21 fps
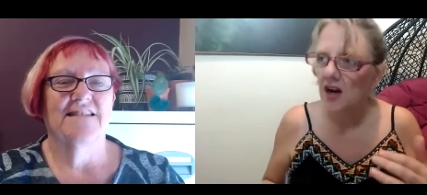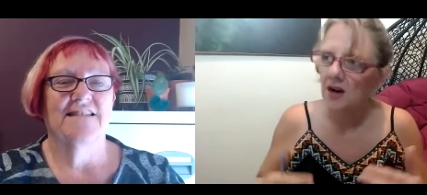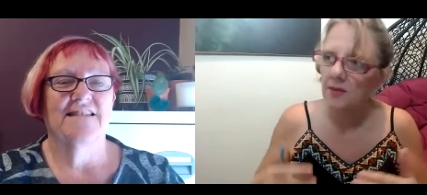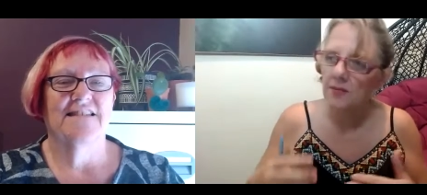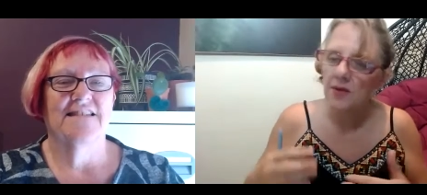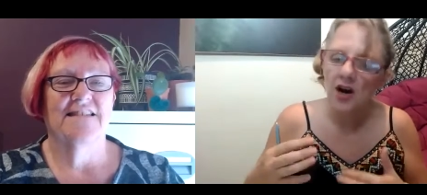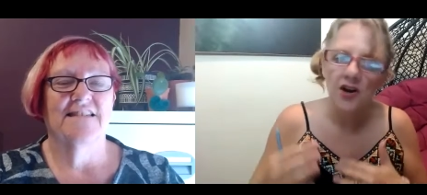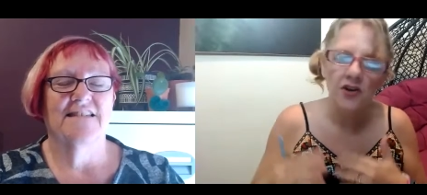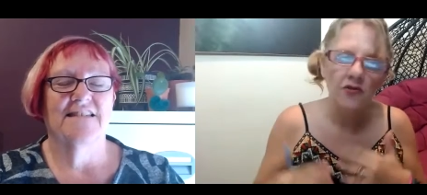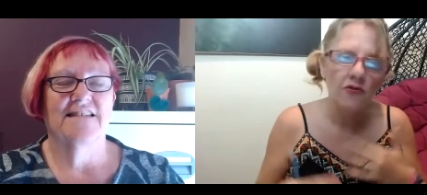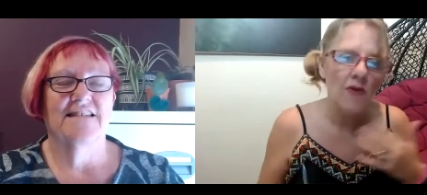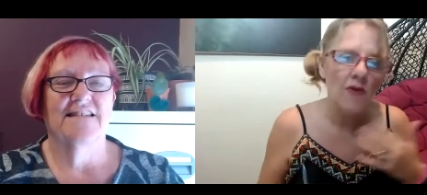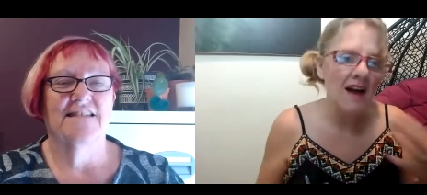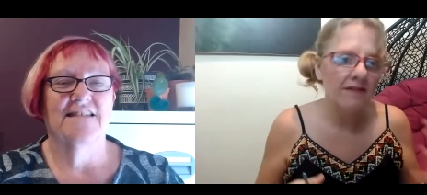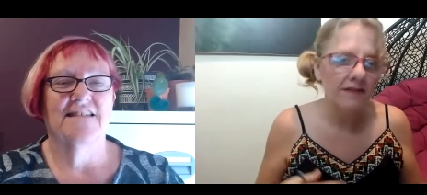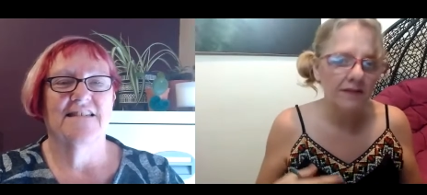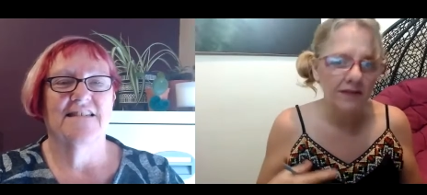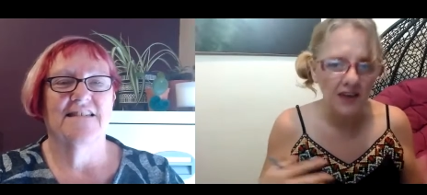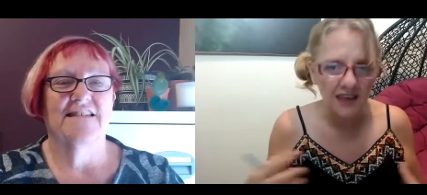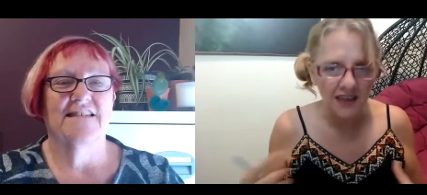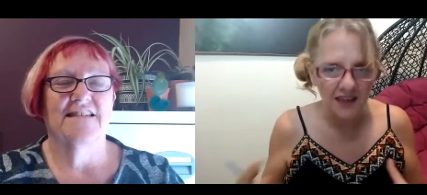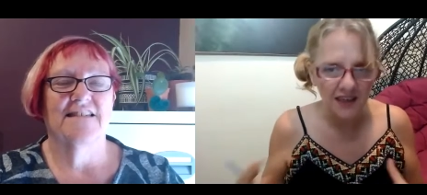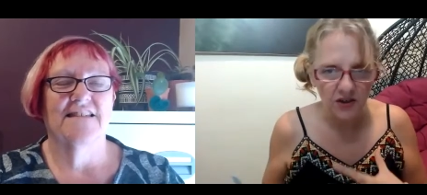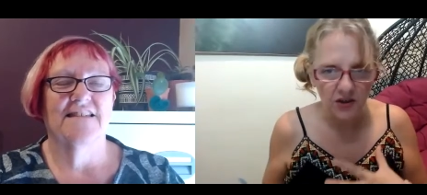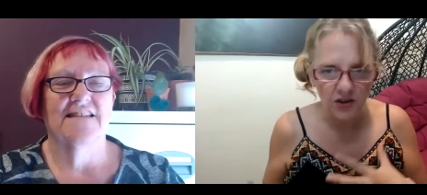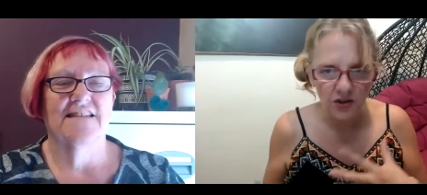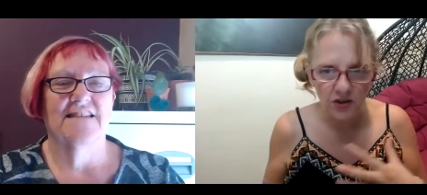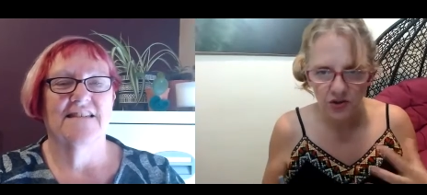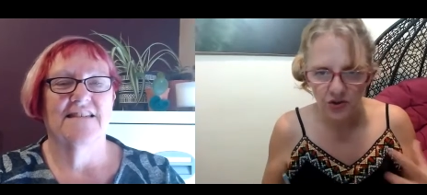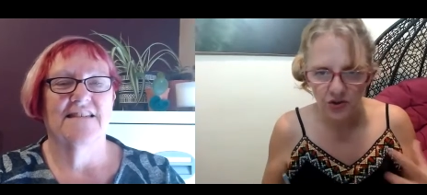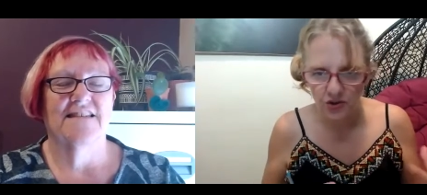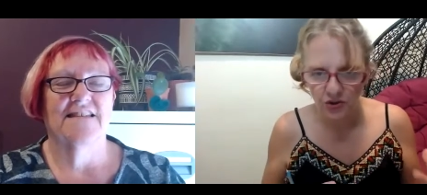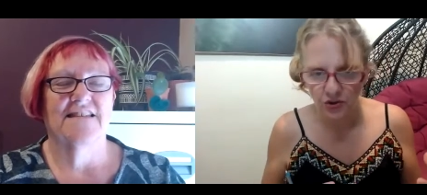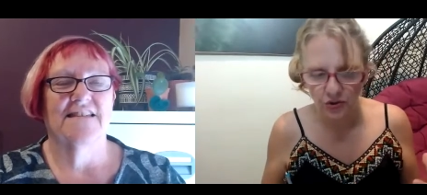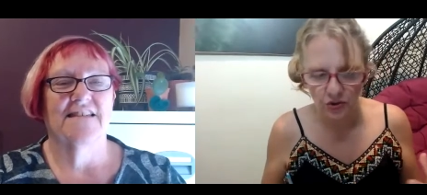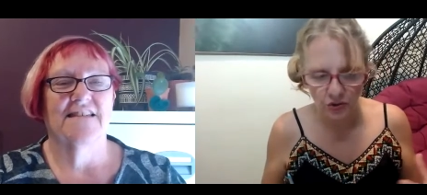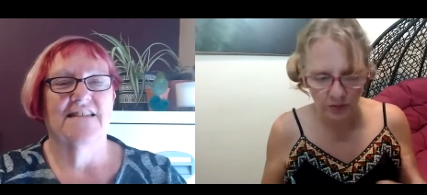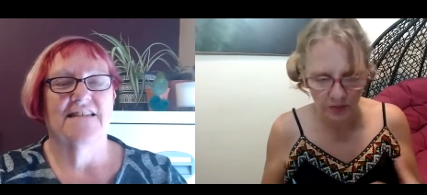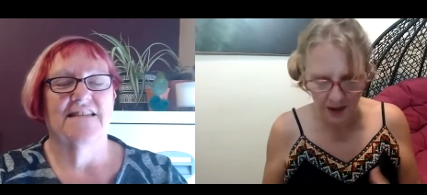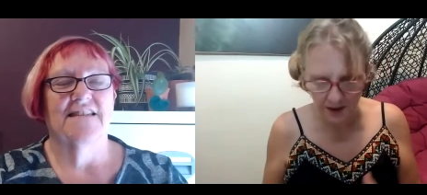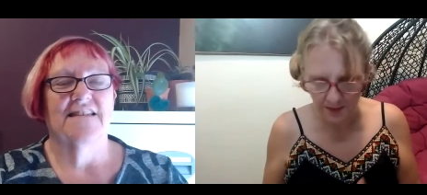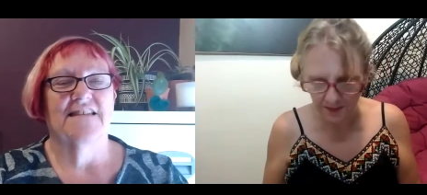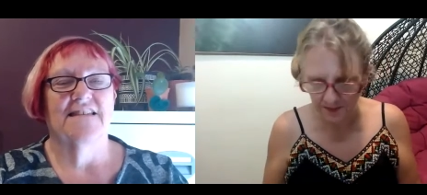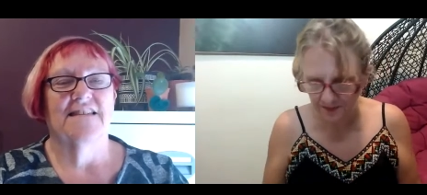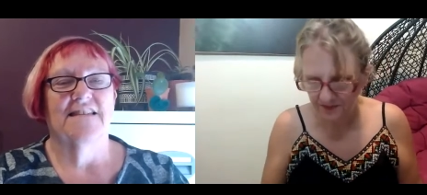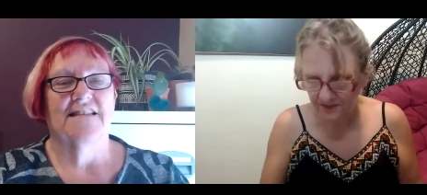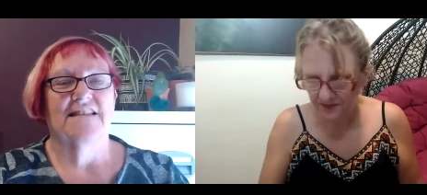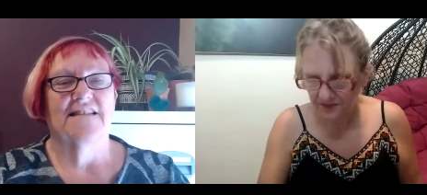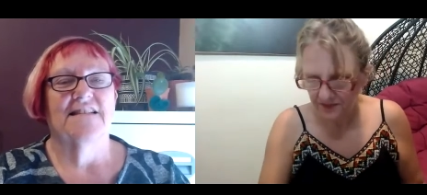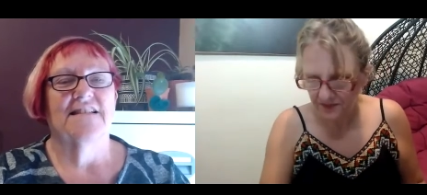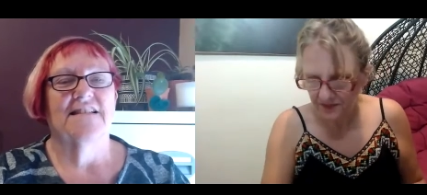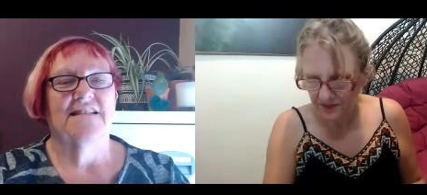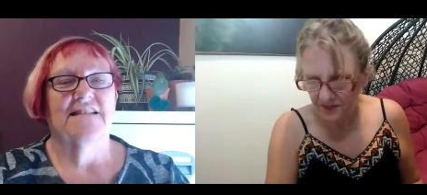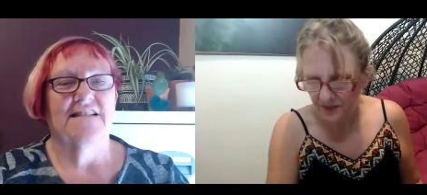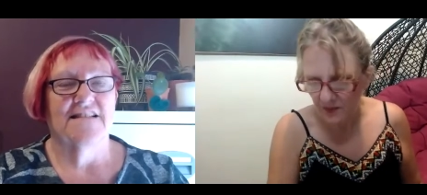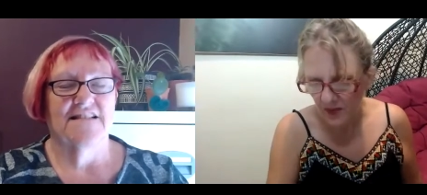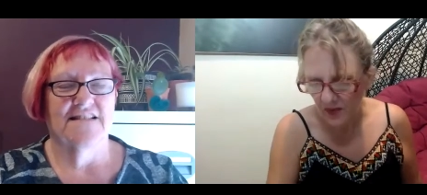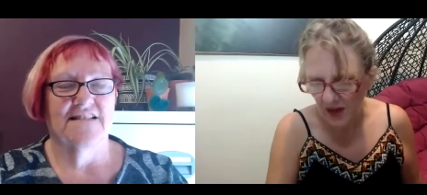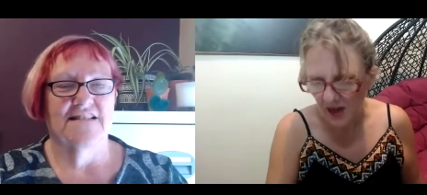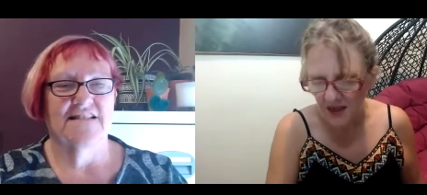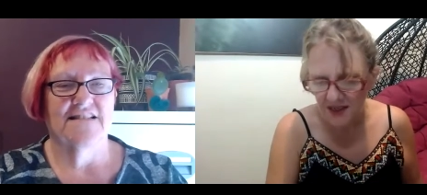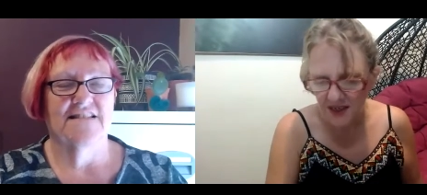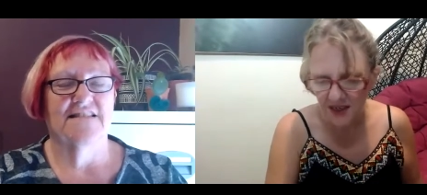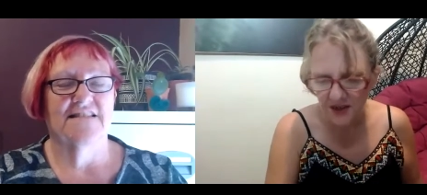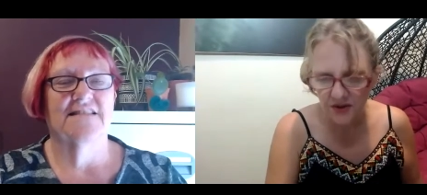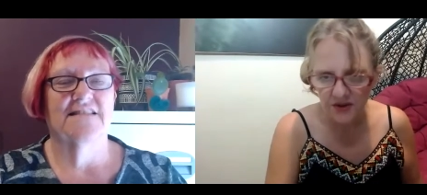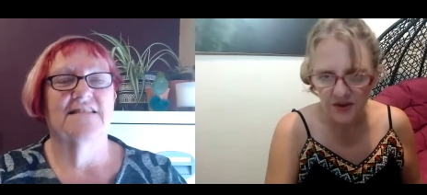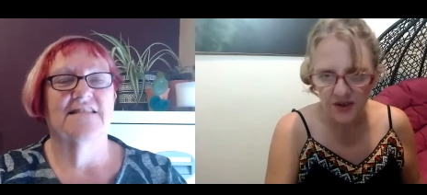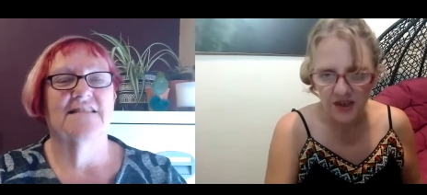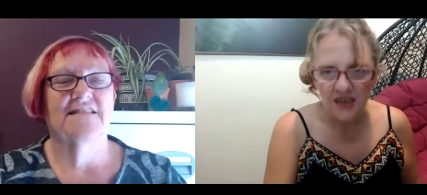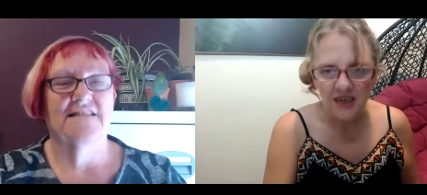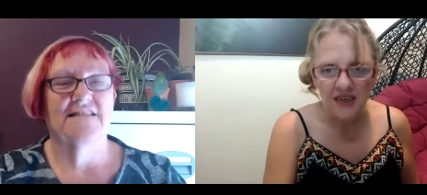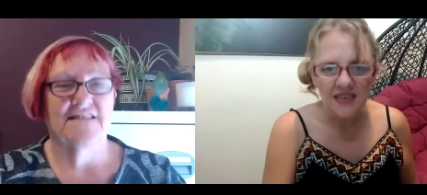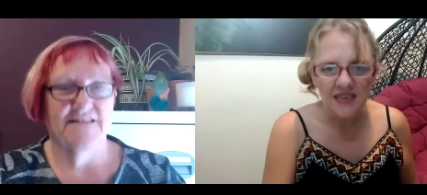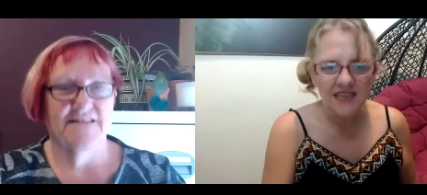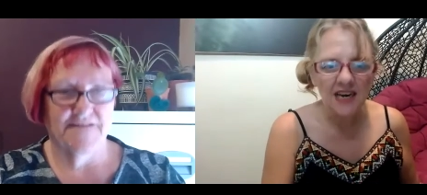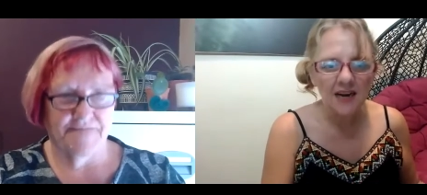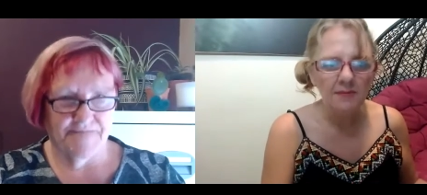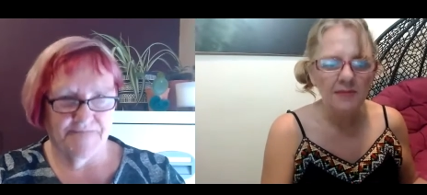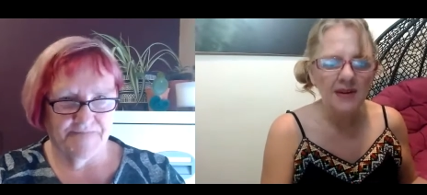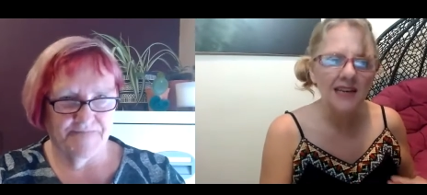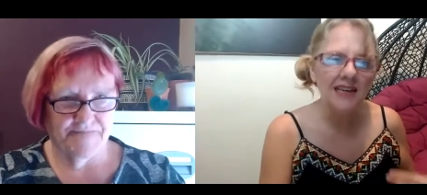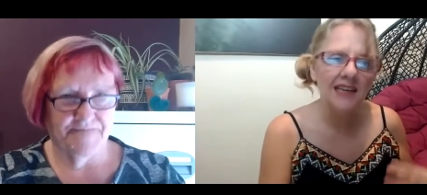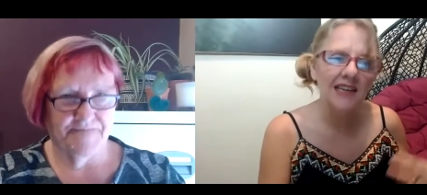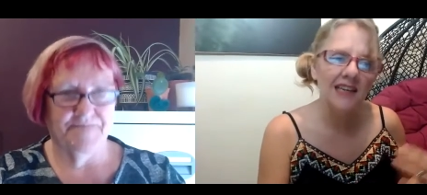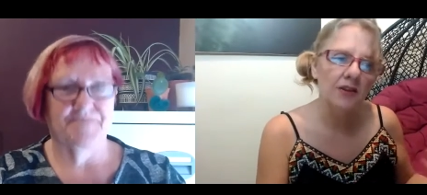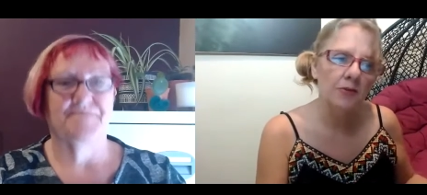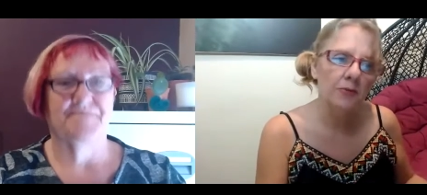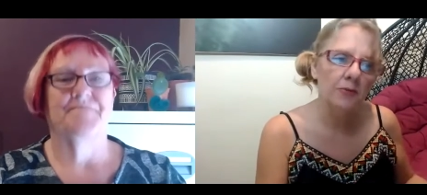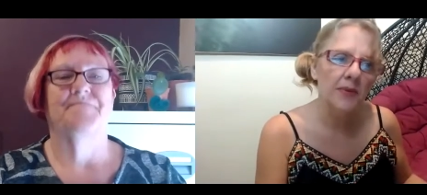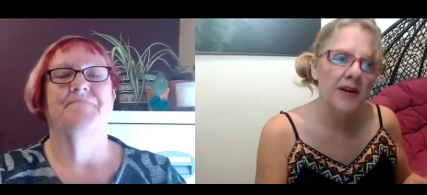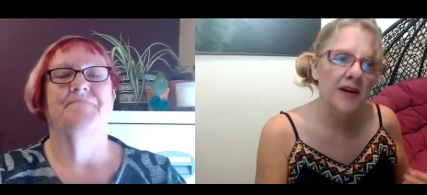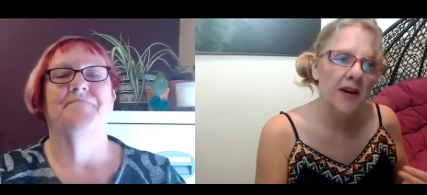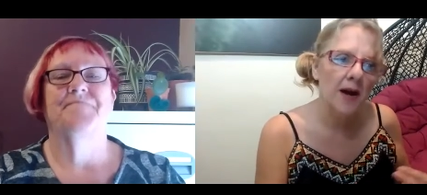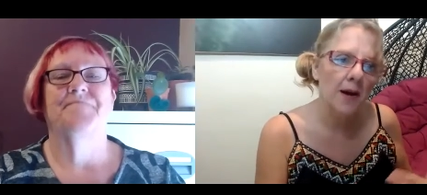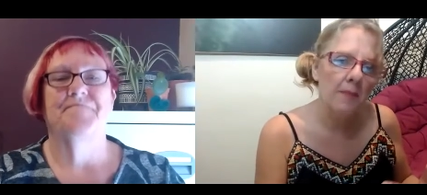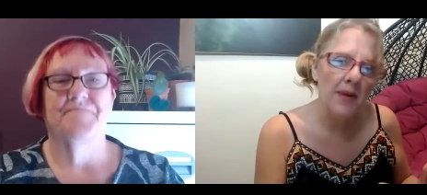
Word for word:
Speaker 1: um, unraveling trauma. So tell me a little bit